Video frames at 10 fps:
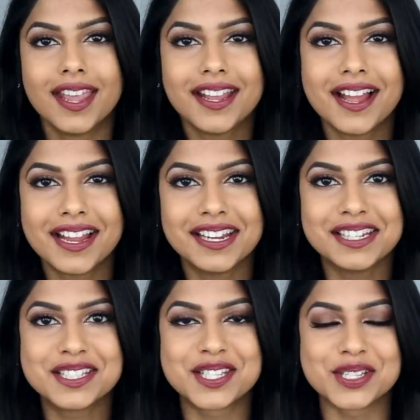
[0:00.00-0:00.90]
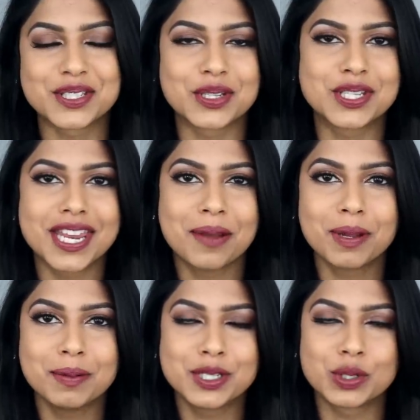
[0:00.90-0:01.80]
Hey guys! So today
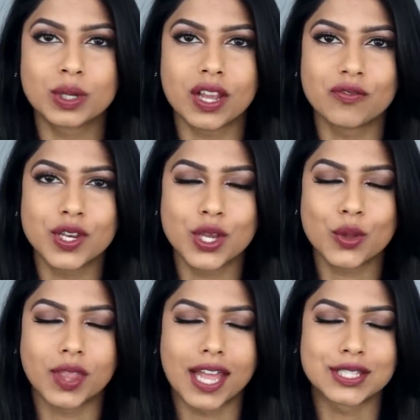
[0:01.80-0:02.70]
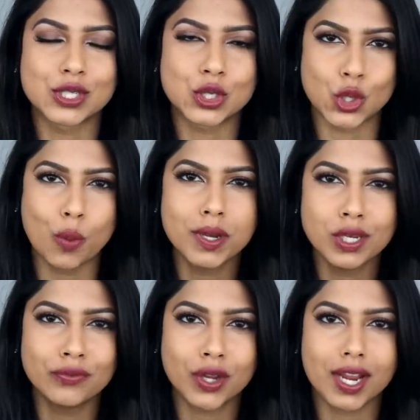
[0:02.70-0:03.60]
I'm going to be doing a video that so
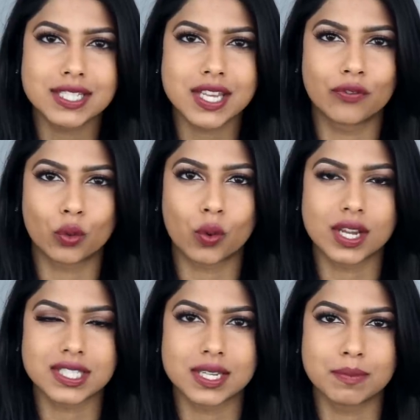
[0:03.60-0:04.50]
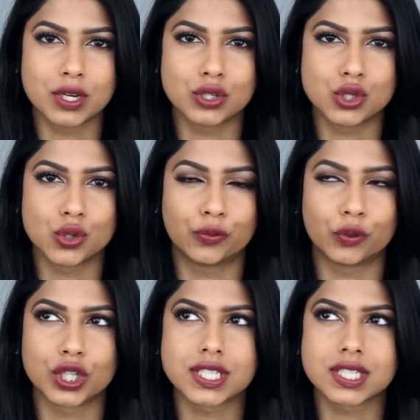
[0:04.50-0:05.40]
many of you guys have requested me to do
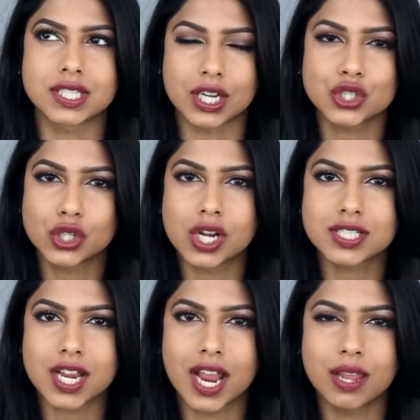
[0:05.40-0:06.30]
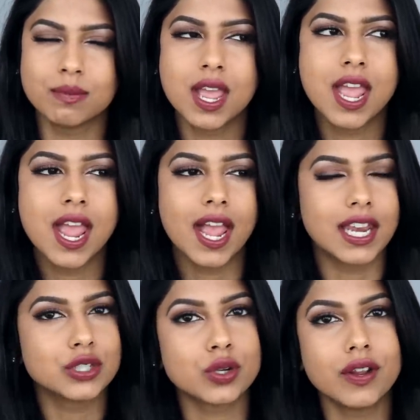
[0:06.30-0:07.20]
for such a long time
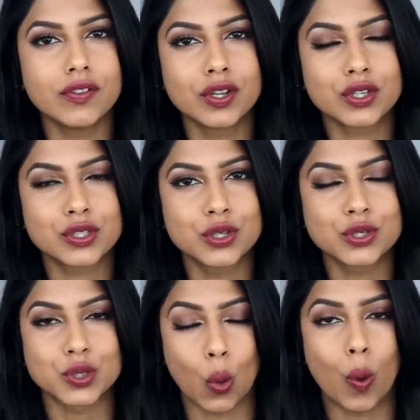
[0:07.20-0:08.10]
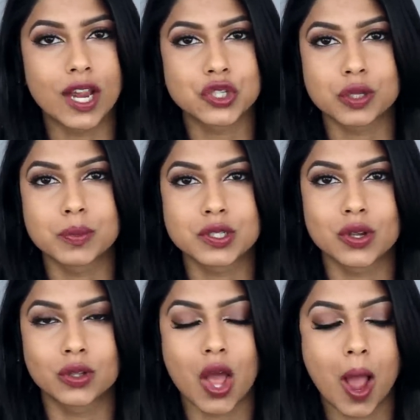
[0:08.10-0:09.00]
and I don't have an excuse why it took me
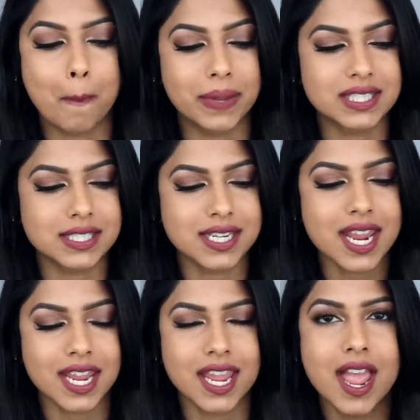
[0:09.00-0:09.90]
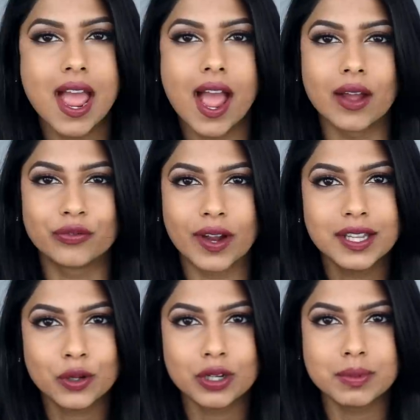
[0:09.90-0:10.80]
so long but today I'm
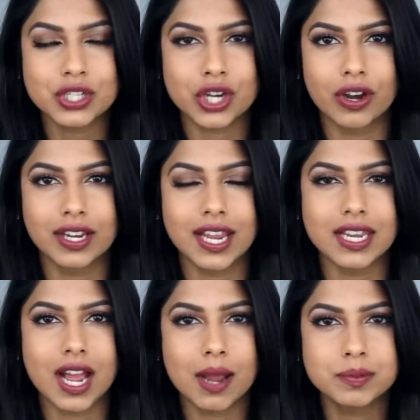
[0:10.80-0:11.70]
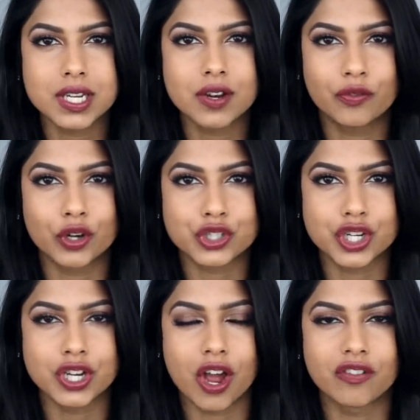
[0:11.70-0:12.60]
finally going to be sharing an updated
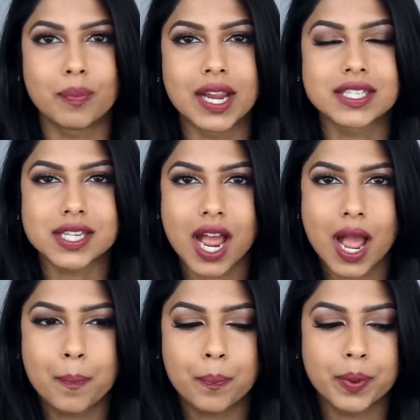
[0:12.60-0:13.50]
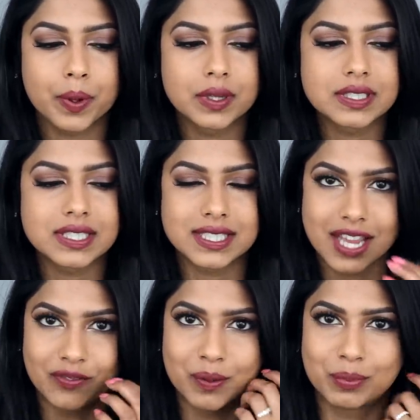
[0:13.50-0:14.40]
version of my top
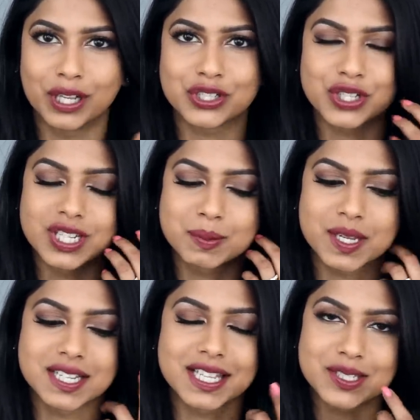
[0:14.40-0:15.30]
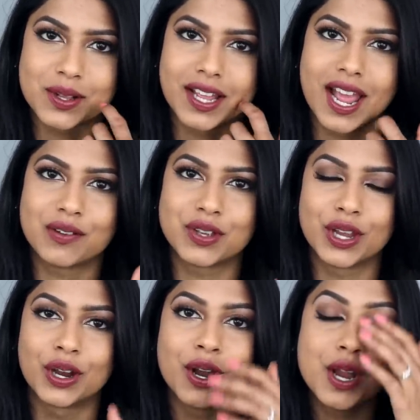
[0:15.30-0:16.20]
7 blushes because that's all I have
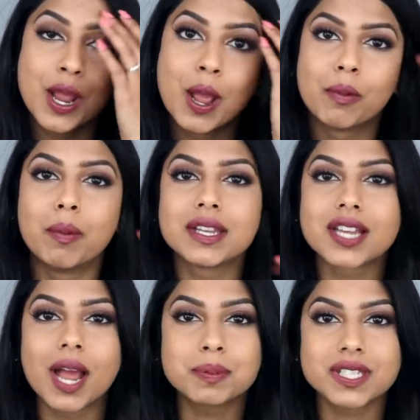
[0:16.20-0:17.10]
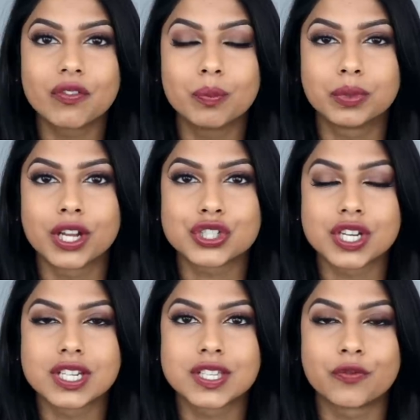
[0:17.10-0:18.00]
here but my top 7
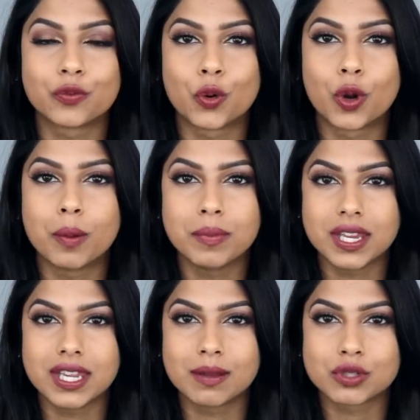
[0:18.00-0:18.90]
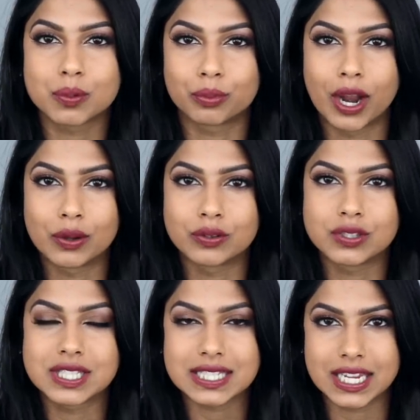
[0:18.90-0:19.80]
blushes for medium to
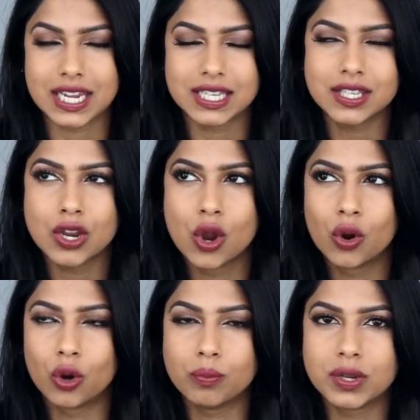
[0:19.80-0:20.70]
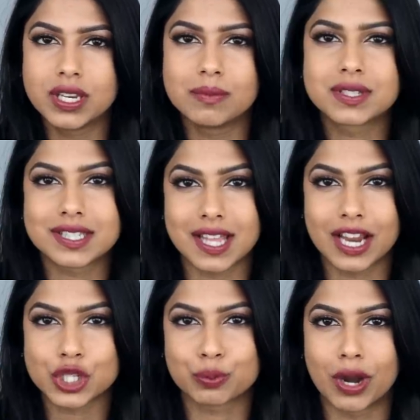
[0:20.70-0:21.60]
brown skin or medium
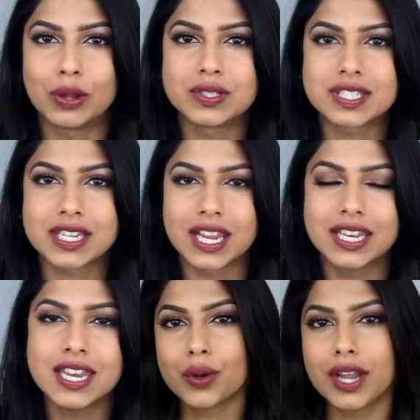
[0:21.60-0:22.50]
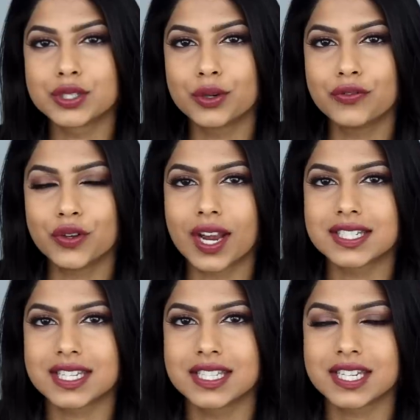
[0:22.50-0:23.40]
slash brown skin. I don't know if you
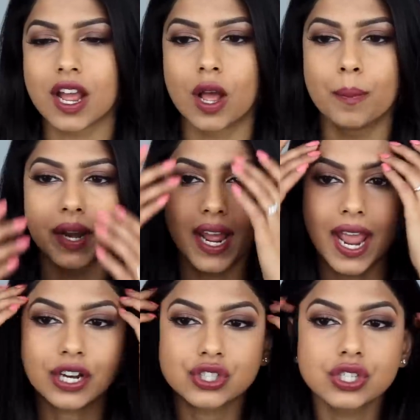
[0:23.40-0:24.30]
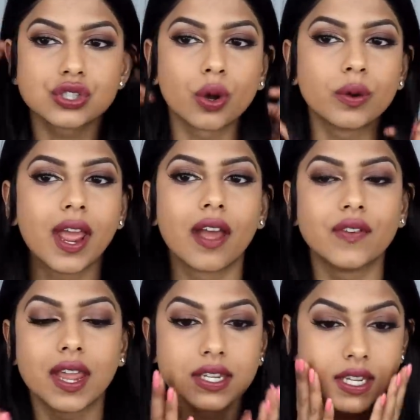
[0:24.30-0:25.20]
guys can tell, but I actually don't
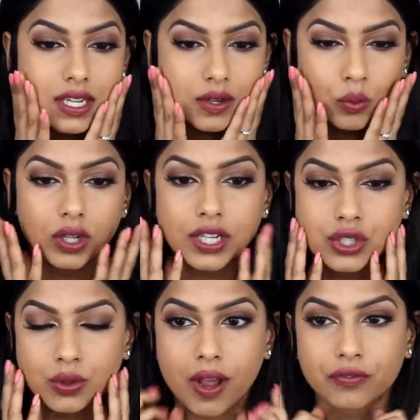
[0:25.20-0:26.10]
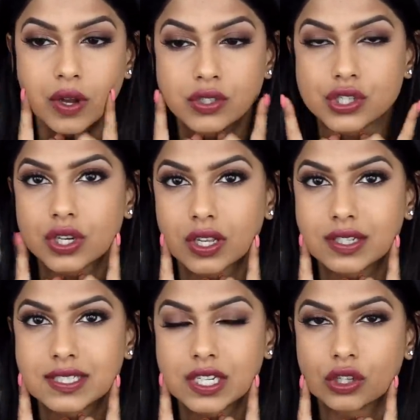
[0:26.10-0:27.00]
have any, well, I do have foundation and
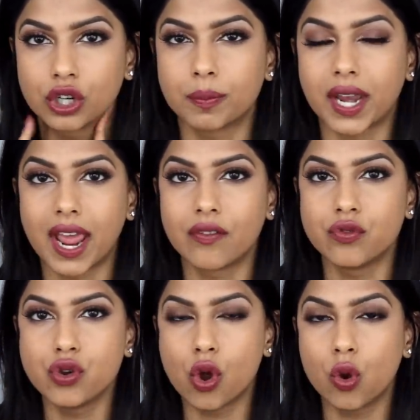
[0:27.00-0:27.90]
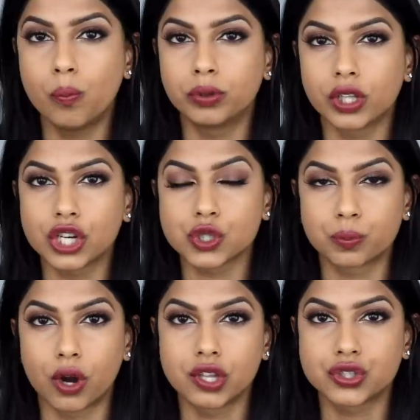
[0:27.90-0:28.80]
concealer, but I have no
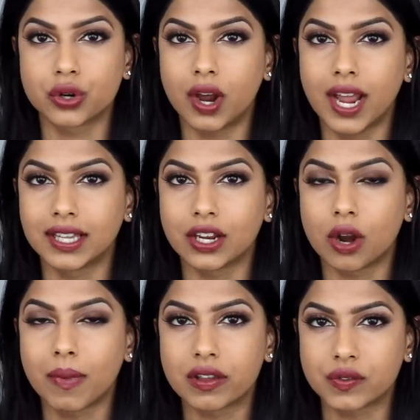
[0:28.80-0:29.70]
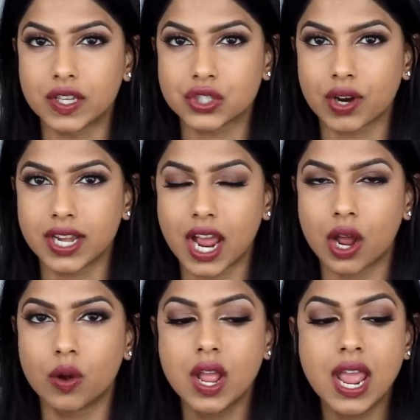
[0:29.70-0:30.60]
blush, bronzer, or highlight on my face right
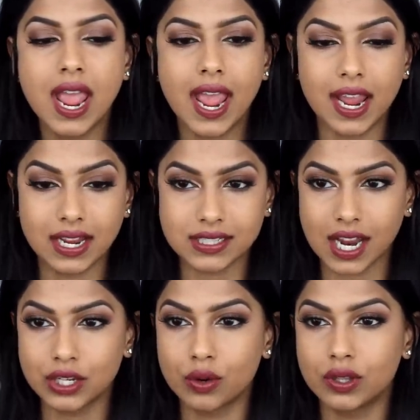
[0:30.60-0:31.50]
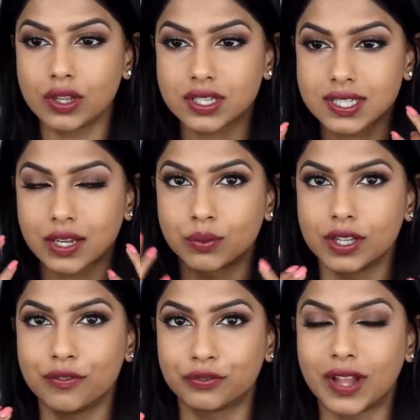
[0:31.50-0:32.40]
now. And I know it looks like
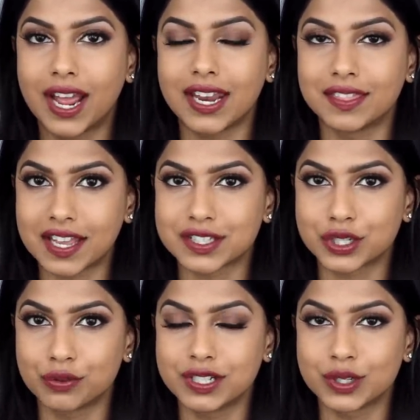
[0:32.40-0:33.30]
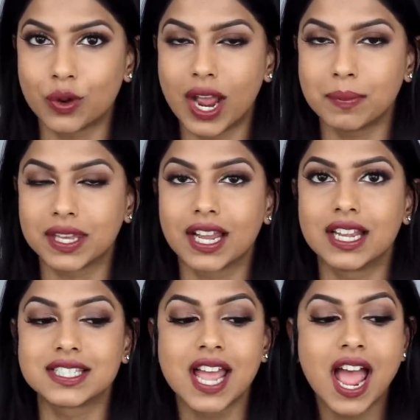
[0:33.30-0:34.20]
really flat, and that's the reason why,
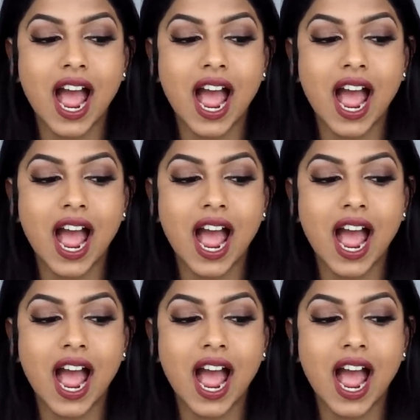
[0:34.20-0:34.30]
because